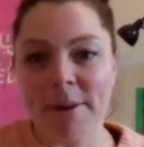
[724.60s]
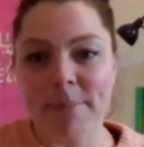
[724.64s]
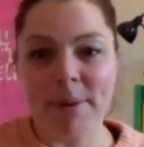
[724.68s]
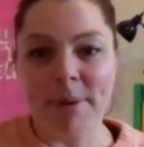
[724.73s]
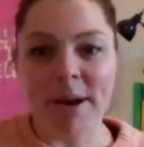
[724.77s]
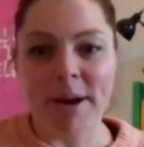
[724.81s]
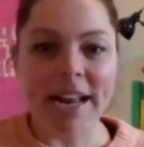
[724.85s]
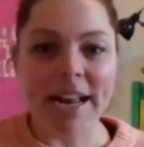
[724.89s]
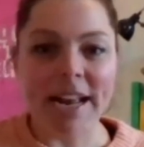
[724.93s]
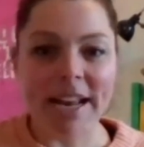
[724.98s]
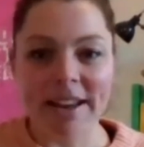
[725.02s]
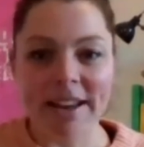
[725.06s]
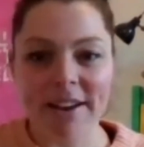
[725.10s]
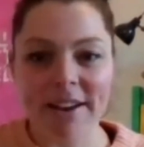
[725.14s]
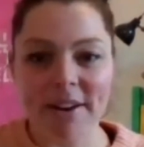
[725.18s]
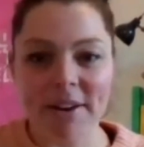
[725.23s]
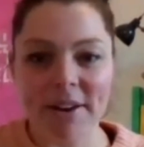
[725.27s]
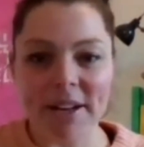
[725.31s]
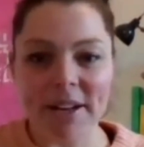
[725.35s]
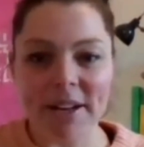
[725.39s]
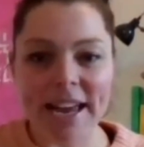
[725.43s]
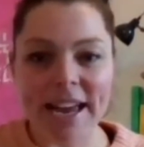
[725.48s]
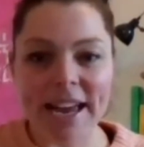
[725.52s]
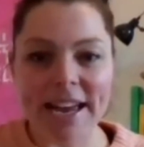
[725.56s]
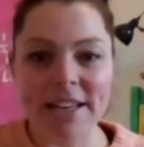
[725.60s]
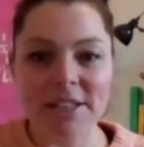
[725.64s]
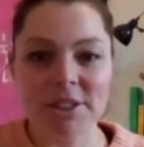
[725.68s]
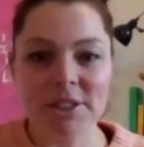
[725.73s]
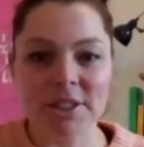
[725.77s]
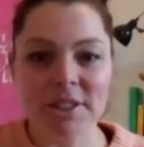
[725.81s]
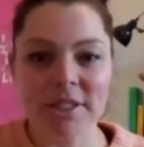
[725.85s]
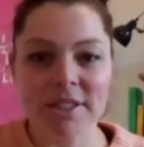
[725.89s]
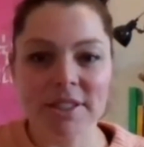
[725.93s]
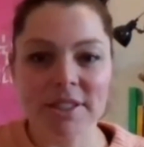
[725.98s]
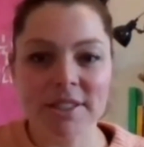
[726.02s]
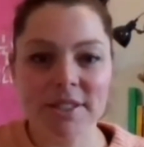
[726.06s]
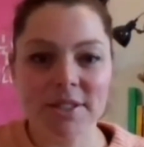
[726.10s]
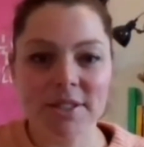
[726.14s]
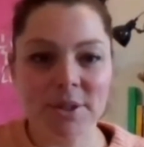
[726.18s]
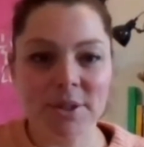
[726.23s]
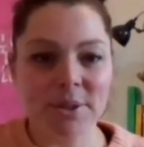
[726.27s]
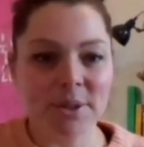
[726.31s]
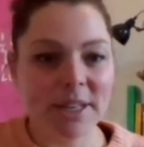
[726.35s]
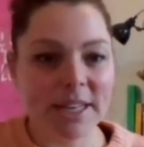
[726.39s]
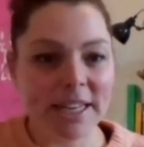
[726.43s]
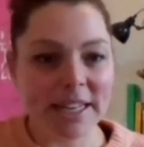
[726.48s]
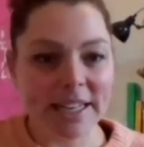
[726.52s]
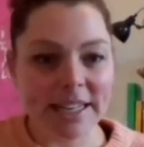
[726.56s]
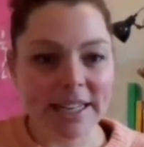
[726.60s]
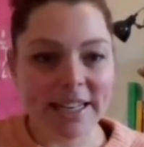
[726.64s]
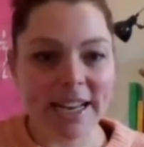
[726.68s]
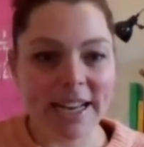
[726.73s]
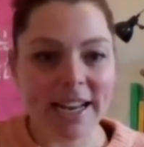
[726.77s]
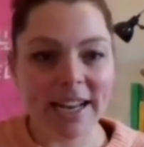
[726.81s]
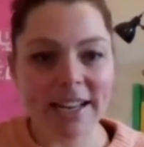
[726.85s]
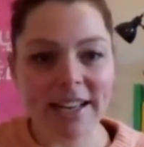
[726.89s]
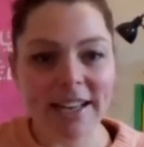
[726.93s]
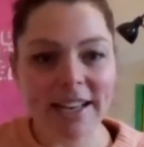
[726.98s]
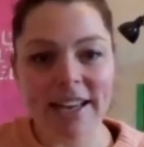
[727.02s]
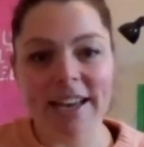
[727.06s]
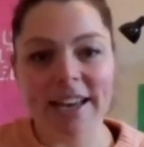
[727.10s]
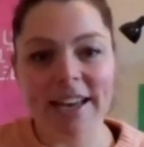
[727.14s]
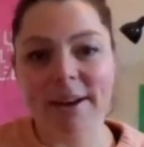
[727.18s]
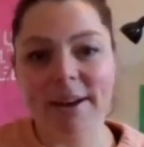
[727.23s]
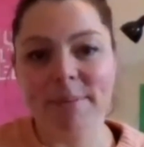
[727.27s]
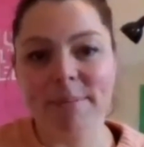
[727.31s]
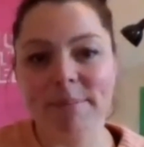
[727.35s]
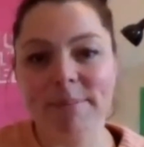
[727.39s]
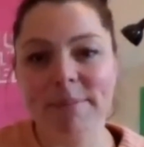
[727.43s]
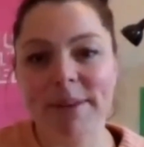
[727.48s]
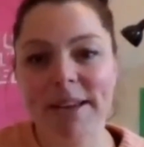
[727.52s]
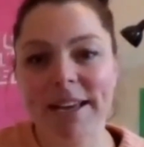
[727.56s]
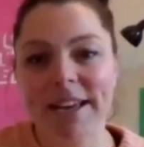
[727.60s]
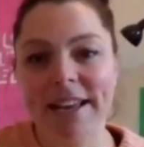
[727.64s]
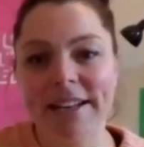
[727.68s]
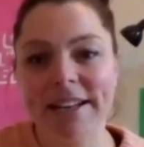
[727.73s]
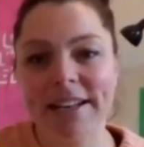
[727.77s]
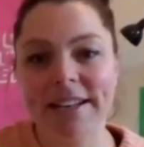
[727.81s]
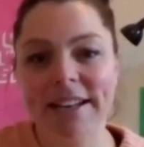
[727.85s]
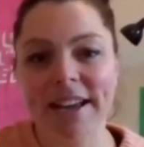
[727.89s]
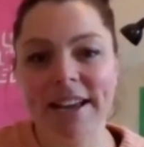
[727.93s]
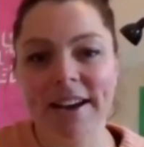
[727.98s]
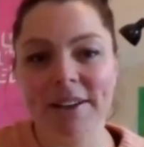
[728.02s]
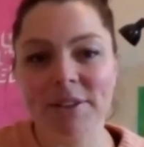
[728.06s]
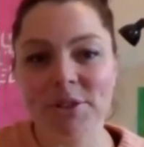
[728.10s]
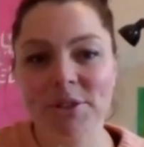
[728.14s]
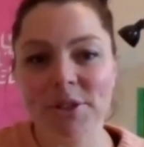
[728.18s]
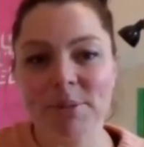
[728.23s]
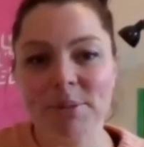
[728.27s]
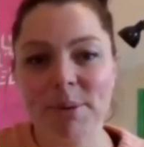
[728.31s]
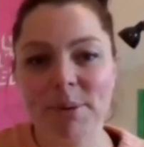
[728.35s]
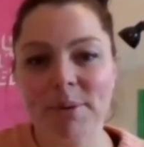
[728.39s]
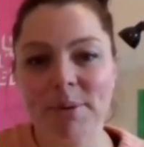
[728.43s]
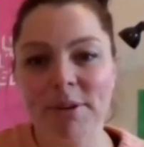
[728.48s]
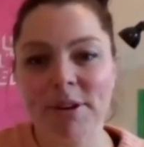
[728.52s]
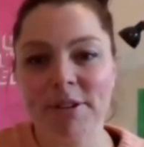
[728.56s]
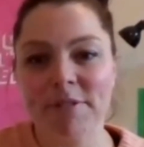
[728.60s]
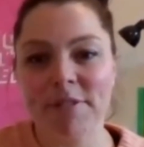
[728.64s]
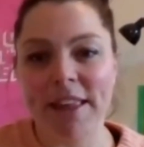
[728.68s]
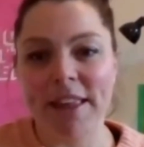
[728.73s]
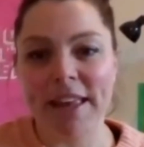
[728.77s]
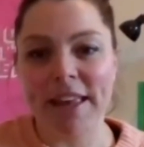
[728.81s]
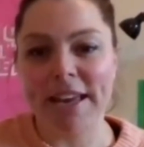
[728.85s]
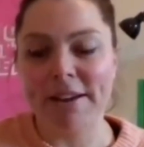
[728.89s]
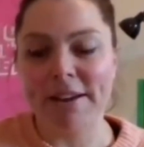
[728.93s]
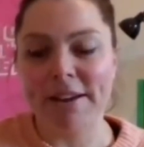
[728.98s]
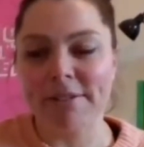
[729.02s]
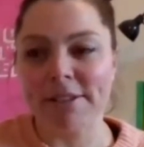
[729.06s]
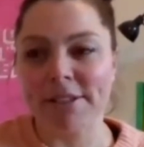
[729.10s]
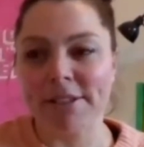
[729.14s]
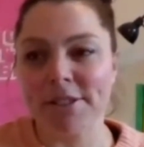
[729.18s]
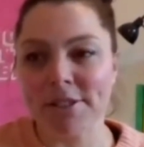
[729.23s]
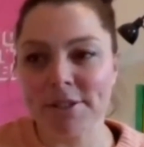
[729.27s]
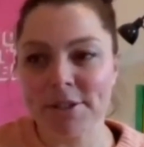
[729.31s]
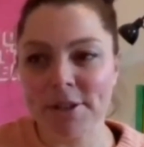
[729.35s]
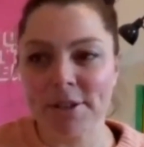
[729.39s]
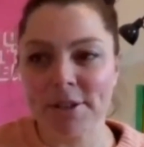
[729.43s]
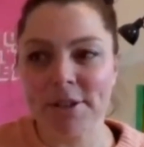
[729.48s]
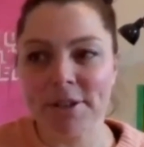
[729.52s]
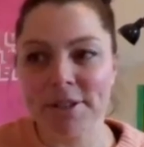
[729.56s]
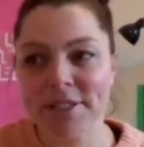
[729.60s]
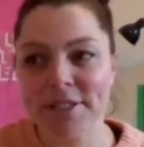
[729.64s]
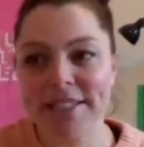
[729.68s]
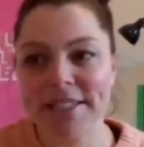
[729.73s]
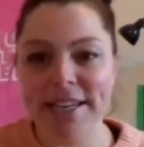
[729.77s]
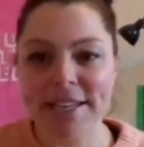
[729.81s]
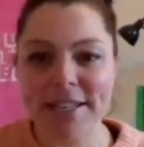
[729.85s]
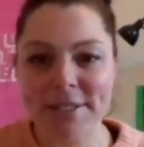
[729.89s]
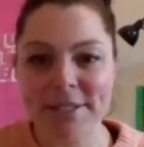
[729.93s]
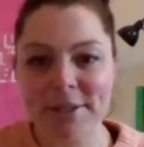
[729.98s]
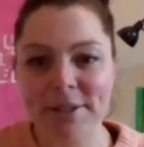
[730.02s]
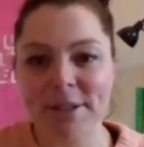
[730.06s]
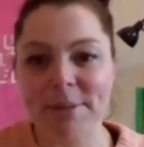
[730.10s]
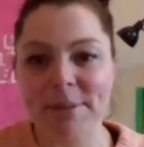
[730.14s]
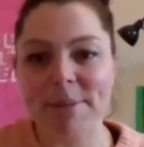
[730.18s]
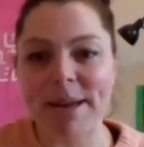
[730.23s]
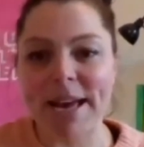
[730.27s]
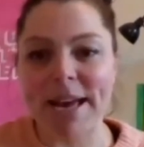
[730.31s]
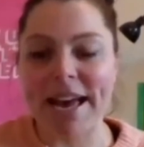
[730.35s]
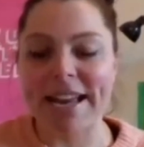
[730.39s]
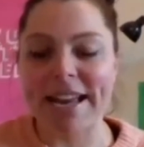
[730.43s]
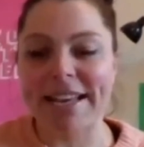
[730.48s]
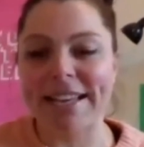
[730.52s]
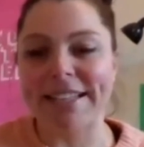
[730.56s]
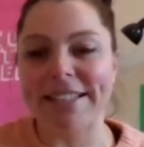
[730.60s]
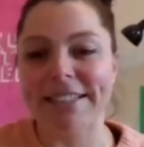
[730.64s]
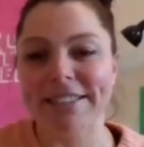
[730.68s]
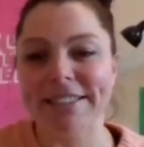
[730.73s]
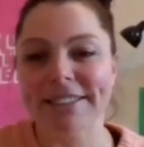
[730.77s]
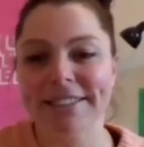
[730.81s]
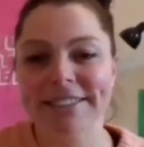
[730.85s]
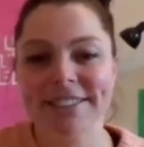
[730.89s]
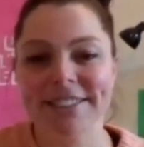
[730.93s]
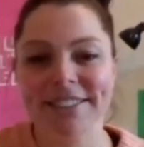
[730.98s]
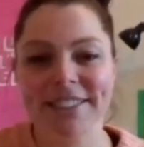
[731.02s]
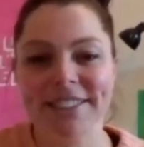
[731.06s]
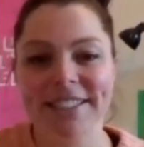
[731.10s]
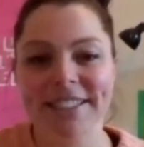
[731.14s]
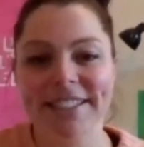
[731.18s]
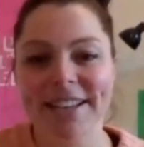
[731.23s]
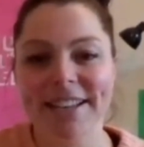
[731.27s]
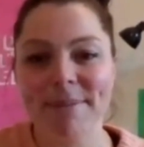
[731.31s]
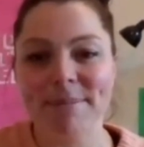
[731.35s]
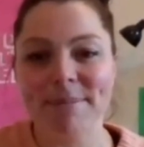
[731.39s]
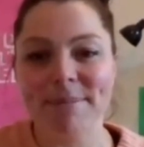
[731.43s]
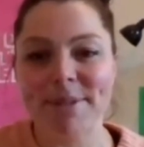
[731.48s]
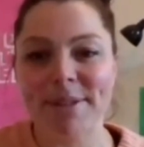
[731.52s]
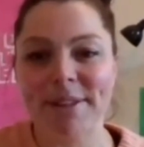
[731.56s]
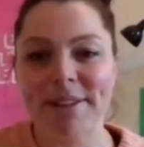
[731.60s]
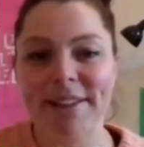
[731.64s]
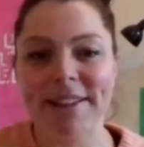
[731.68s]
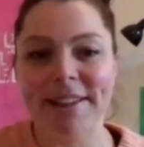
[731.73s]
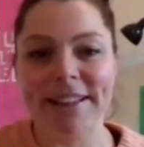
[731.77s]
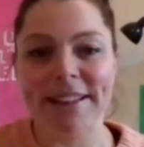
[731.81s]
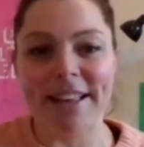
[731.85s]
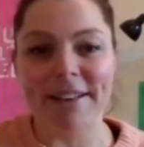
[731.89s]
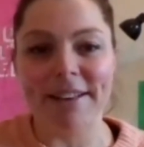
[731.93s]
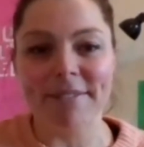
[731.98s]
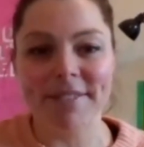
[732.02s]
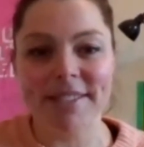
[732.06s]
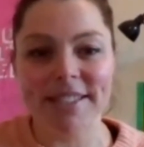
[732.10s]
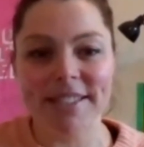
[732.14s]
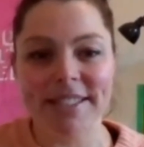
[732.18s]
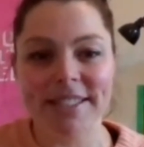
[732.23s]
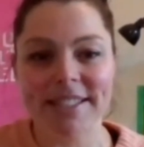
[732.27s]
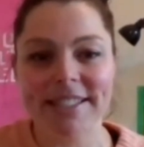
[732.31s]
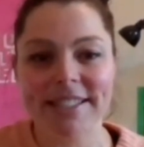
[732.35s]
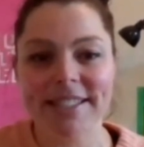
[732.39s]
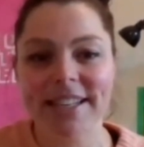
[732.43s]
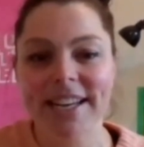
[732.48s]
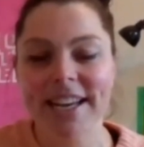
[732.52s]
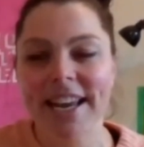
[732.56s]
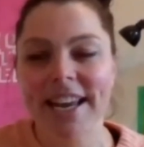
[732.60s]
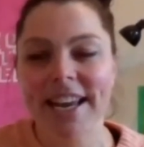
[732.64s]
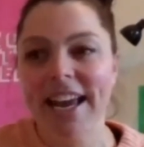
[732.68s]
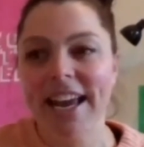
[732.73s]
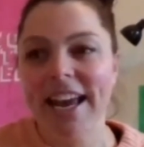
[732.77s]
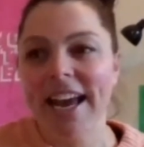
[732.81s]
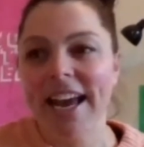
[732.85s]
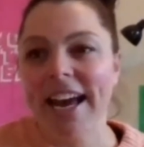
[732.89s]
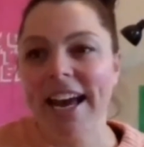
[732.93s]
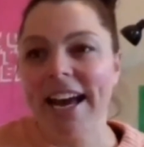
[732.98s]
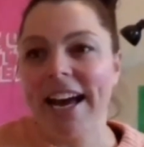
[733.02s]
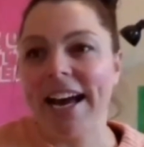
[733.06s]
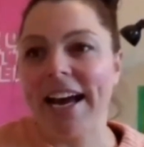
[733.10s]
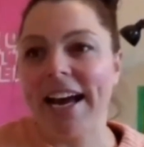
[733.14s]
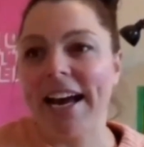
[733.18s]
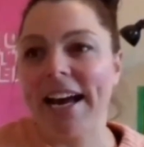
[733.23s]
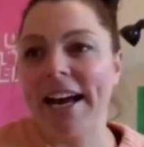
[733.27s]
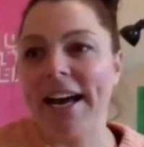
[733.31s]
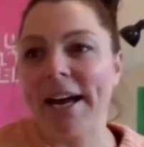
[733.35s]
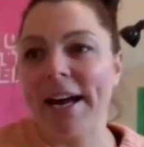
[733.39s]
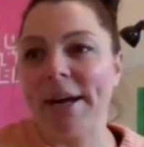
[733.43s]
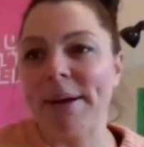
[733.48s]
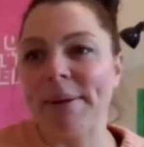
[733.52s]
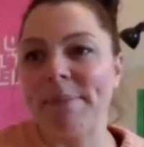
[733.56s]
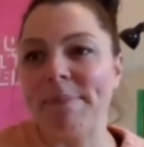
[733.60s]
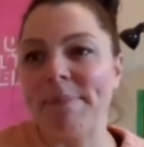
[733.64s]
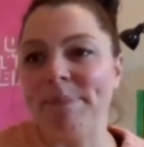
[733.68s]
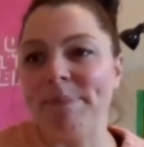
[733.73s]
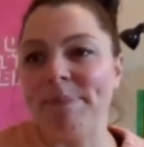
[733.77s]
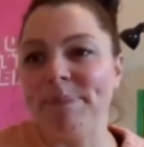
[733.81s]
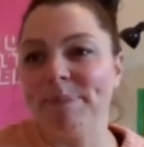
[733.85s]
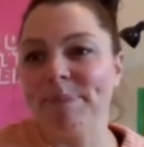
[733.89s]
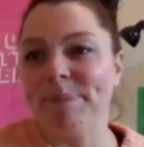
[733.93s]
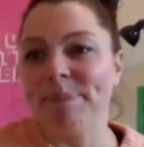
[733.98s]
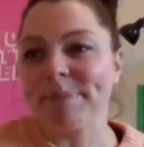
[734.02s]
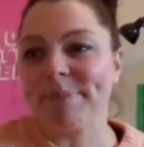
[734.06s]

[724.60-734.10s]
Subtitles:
a bike on occasions to Kinder, and I drop her off there, and she's got her seat on the back and she absolutely loves it. And,